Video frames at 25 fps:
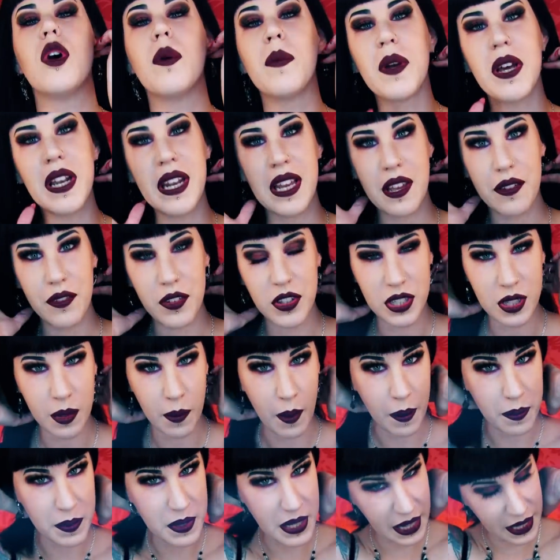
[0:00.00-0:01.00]
So I'm gonna give you some
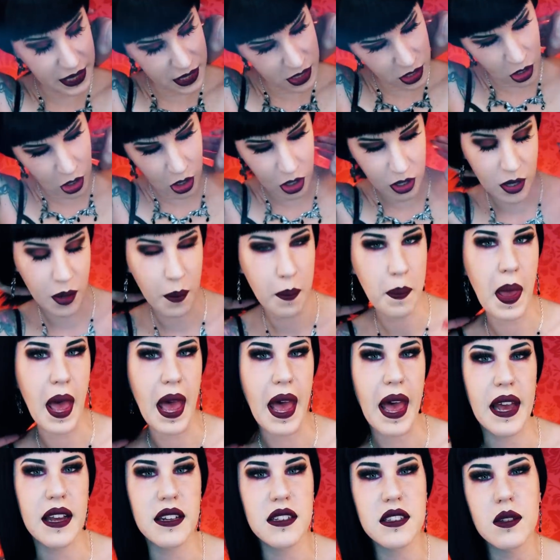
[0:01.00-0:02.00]
updates on the
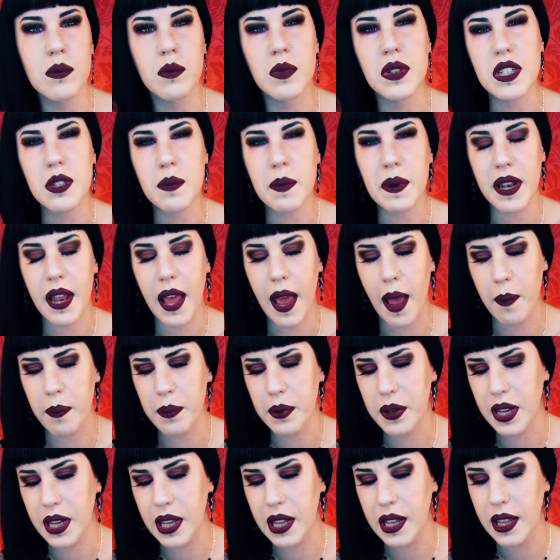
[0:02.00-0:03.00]
bags and what's been
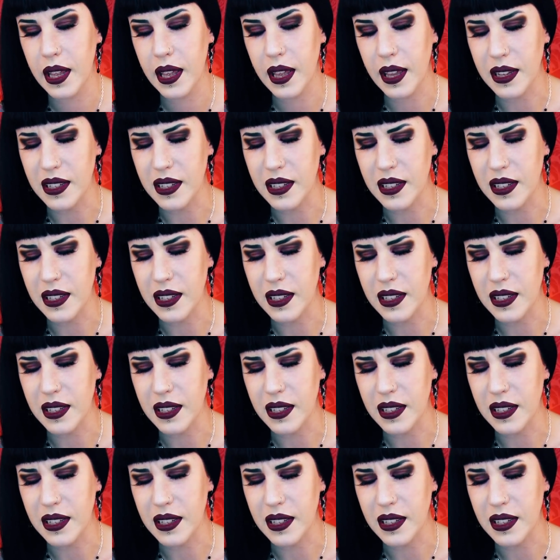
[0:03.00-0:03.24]
happening,